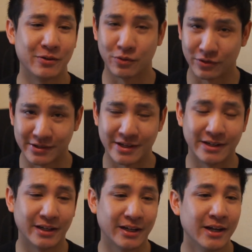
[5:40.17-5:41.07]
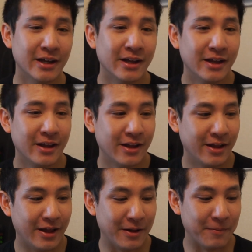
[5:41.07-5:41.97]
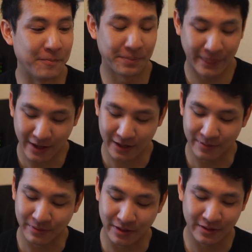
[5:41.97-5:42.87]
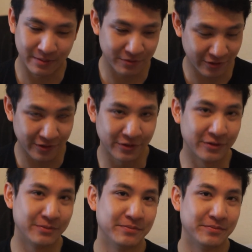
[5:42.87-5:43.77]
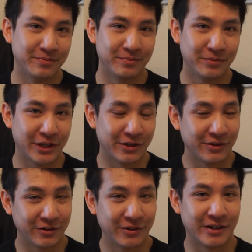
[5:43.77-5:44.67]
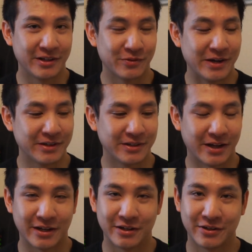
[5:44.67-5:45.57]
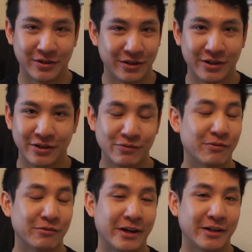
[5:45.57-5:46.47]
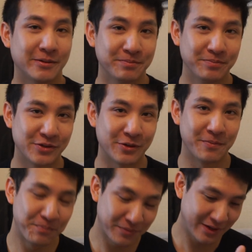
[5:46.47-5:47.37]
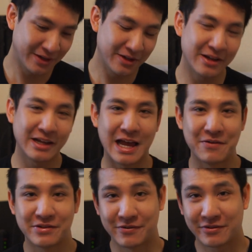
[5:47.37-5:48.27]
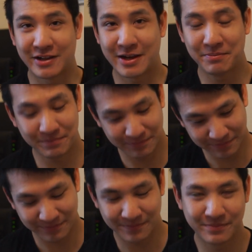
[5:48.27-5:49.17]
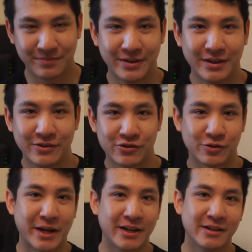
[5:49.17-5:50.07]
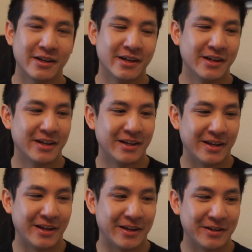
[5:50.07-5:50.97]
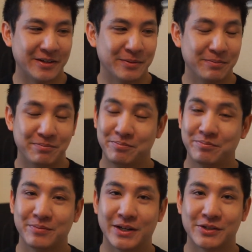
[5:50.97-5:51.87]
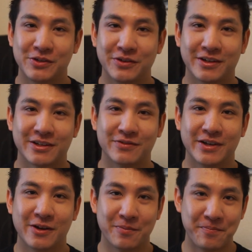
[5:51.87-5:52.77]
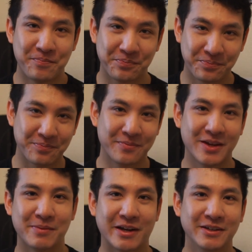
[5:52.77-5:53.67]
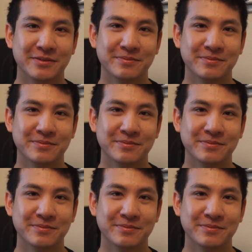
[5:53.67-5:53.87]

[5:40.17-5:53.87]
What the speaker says: or descending. Yeah, and I'm sure you'll get a good night's rest and you won't regret it. So have a safe climb, enjoy Japan, and I'll see you in the next video. Bye.